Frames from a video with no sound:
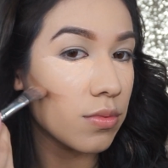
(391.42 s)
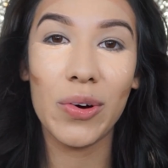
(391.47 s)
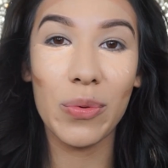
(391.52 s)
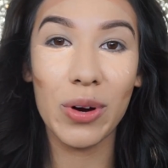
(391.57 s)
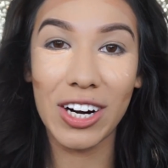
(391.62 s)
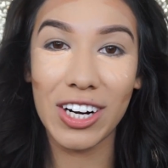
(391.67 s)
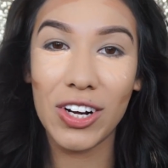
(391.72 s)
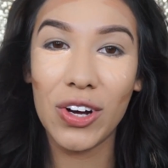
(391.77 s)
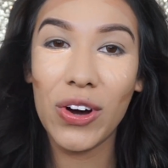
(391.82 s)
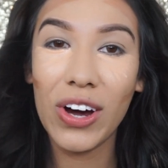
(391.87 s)

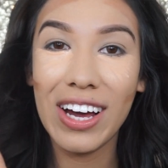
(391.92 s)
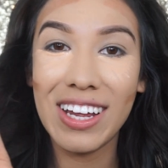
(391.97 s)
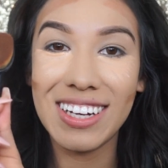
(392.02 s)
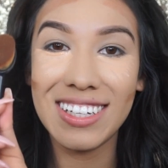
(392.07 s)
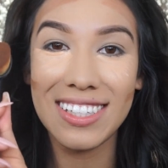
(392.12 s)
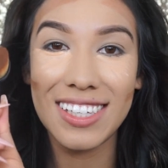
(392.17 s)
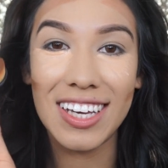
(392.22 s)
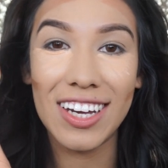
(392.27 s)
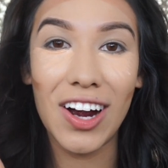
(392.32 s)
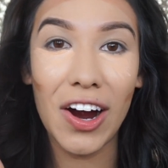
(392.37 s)
We're going to go ahead
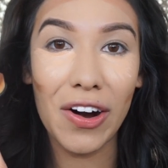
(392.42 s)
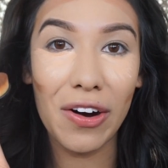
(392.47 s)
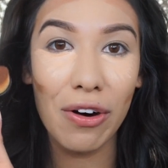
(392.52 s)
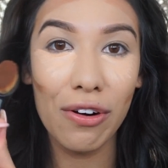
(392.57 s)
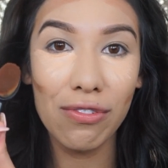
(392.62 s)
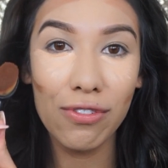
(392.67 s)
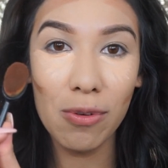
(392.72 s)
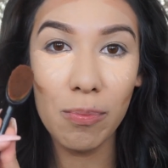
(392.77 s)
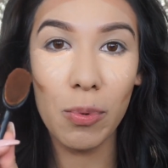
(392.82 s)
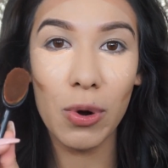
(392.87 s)
and take our
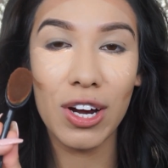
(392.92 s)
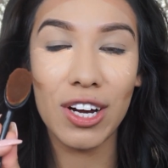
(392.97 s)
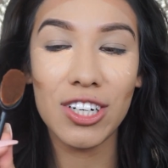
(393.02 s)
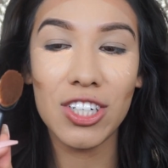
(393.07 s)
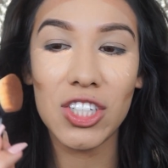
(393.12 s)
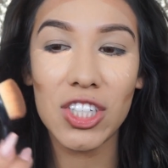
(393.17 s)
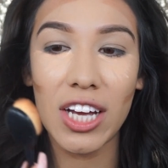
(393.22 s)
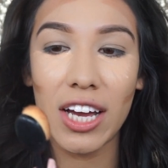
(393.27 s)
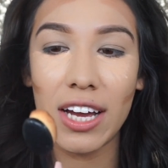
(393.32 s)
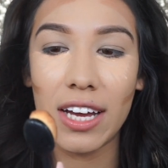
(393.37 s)
oval
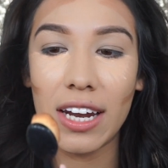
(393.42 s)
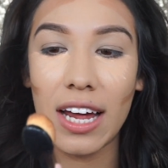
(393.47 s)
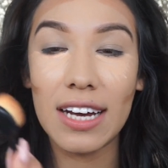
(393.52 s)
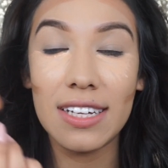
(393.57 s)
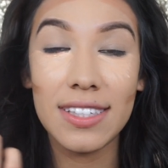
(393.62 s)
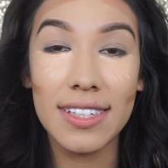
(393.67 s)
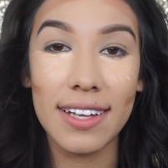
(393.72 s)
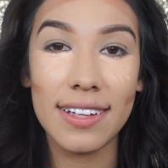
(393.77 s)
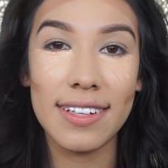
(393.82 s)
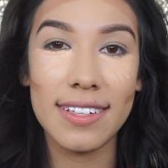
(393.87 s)
brush, and
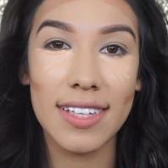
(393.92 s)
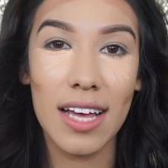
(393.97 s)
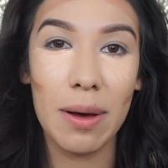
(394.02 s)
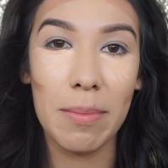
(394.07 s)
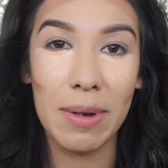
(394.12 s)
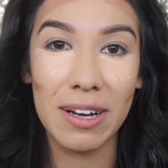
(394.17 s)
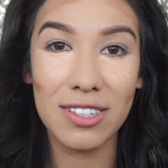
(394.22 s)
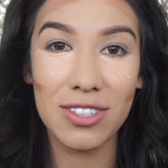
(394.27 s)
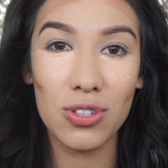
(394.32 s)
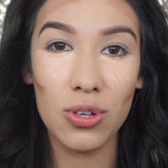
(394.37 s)
I saw these
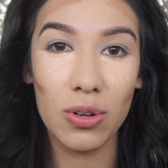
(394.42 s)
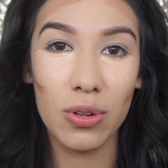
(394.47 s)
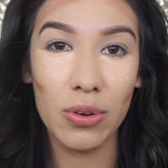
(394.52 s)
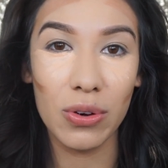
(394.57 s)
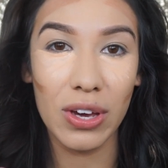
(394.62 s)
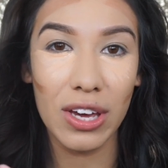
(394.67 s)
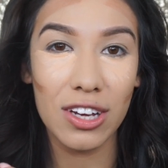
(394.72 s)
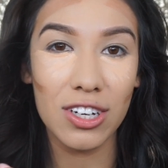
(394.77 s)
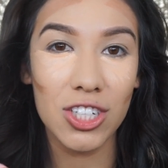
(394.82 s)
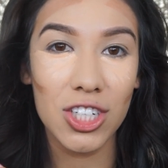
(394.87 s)
at my store
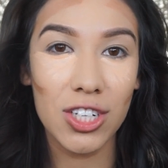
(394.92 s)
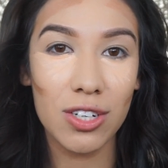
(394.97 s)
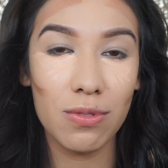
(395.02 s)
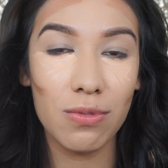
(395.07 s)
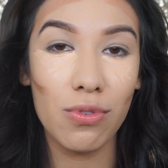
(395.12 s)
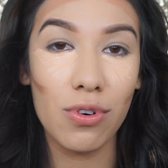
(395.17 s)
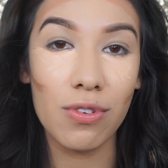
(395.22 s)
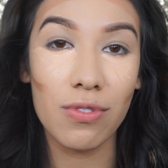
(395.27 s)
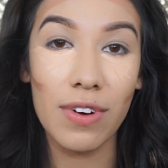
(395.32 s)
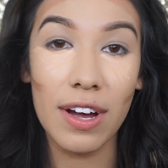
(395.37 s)

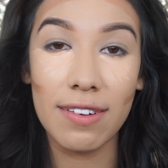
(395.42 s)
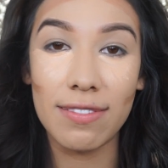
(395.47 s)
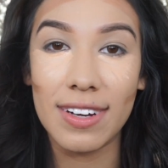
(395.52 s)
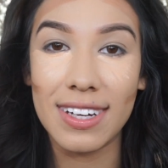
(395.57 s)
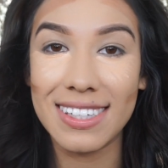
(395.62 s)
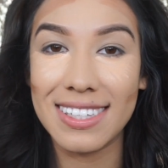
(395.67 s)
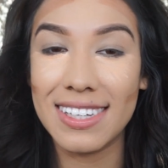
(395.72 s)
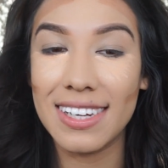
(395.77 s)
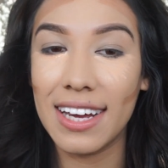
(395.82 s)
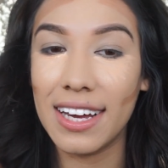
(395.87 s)
location for
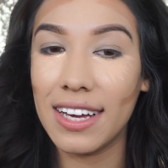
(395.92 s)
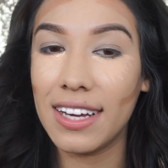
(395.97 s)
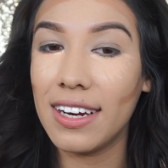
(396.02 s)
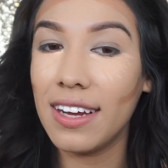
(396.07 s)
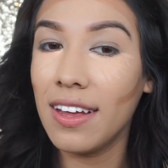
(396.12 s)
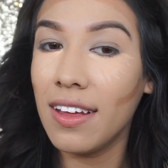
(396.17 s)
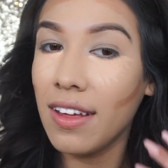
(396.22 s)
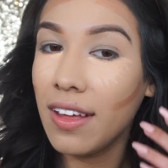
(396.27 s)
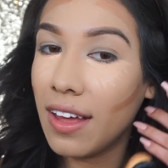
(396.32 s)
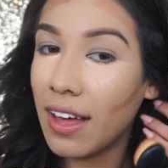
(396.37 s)

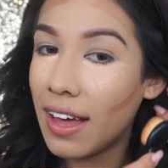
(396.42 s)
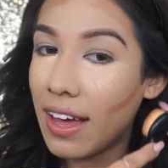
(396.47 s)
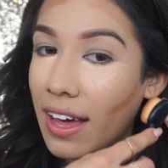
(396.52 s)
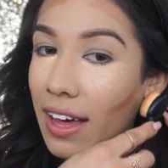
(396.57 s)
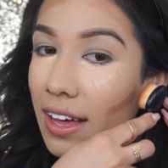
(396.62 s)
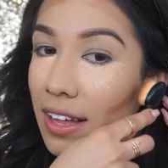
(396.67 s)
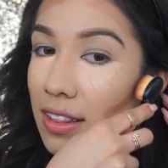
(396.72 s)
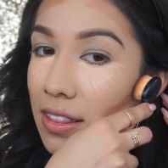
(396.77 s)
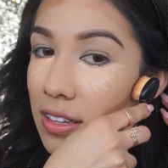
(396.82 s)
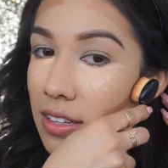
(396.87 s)
$5.99,
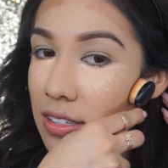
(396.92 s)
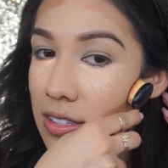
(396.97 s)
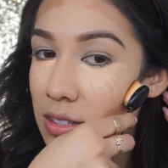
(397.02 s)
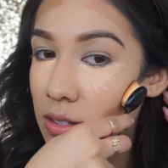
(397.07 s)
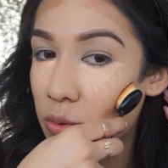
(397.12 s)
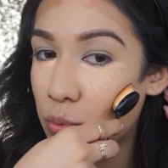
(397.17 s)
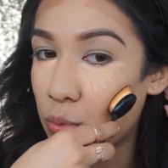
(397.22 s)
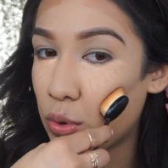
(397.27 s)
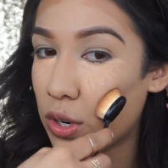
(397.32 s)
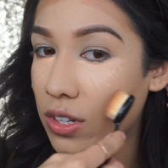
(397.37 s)
and
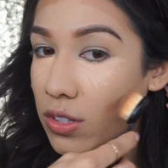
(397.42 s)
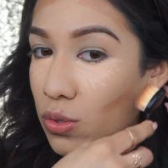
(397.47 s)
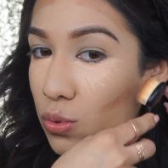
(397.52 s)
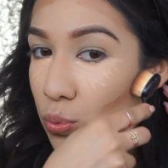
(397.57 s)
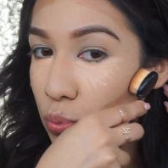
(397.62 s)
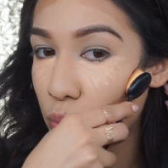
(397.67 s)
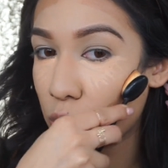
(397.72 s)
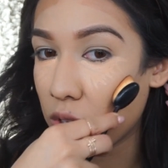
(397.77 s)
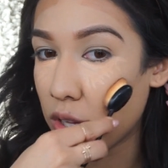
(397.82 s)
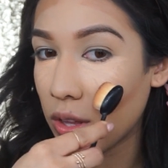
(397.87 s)
this works
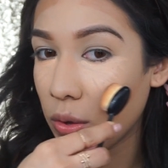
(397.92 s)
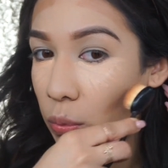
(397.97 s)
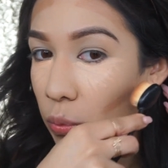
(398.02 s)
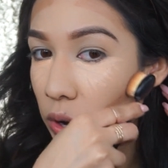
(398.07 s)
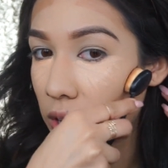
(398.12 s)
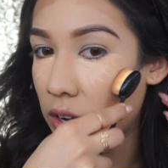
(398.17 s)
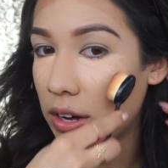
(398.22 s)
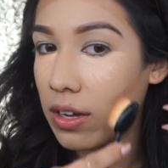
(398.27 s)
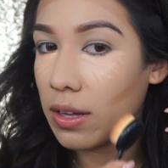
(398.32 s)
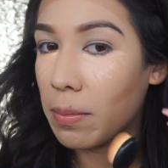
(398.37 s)
really
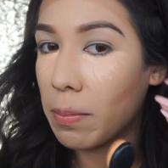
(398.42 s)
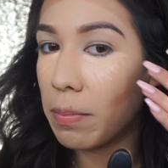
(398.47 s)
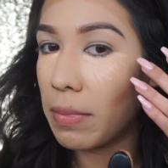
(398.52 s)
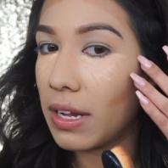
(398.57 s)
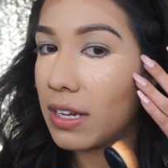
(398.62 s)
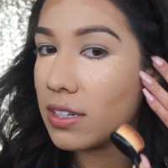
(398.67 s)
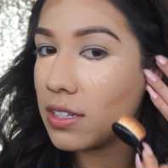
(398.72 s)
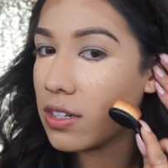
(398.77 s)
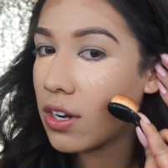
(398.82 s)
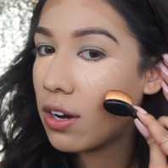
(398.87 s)
well in
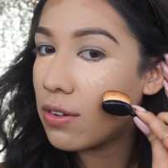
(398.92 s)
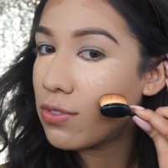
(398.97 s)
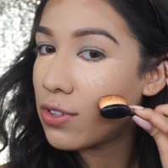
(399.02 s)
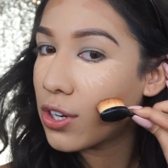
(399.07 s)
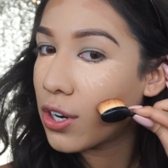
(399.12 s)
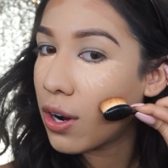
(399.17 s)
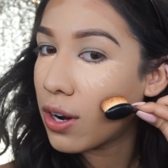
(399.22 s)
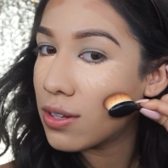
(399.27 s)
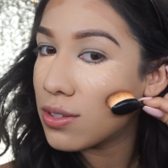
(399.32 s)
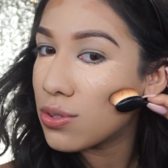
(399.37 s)
blending off
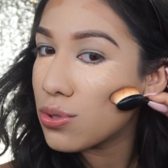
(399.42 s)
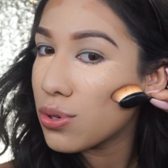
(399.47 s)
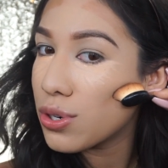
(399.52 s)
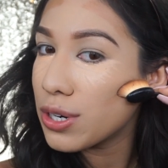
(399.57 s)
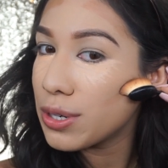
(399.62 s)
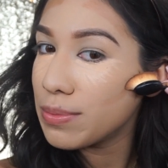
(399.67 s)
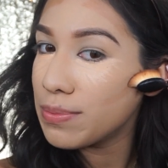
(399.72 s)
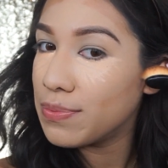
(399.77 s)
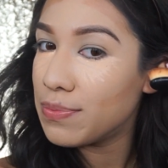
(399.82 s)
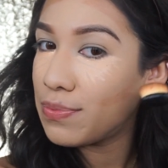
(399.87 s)
your
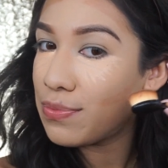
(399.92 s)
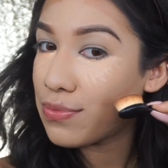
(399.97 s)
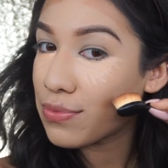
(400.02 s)
contour.